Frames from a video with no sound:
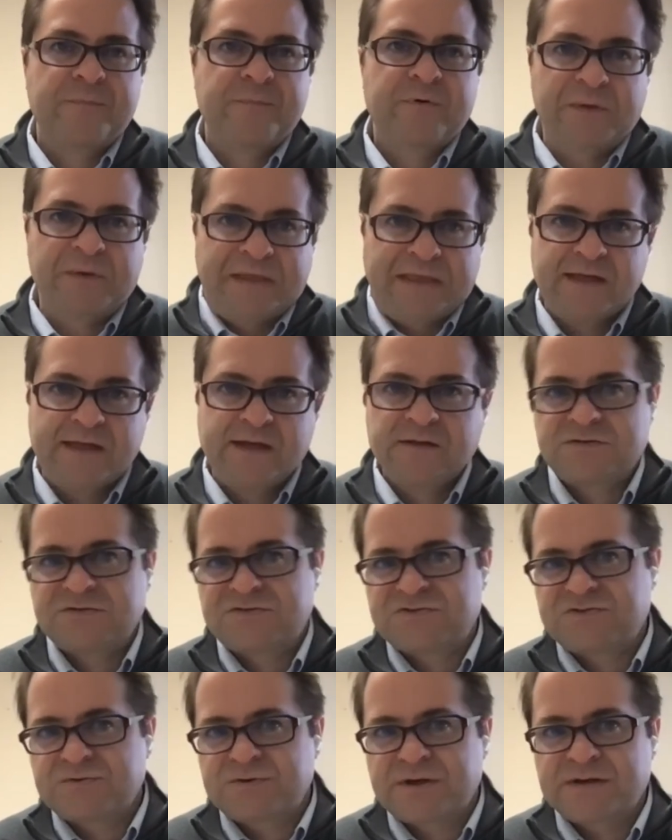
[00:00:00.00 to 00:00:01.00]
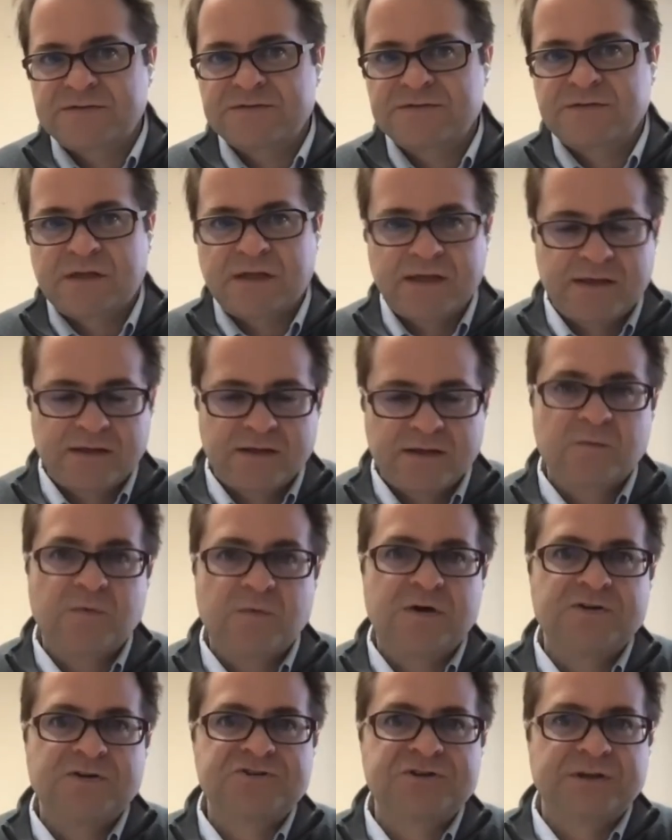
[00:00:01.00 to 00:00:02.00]
but we can't stress hand
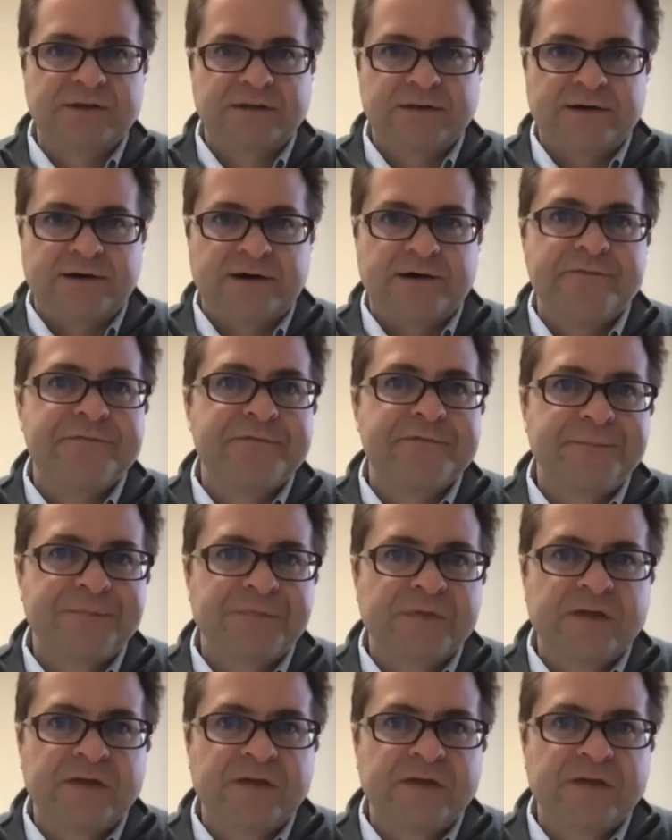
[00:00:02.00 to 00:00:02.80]
washing enough.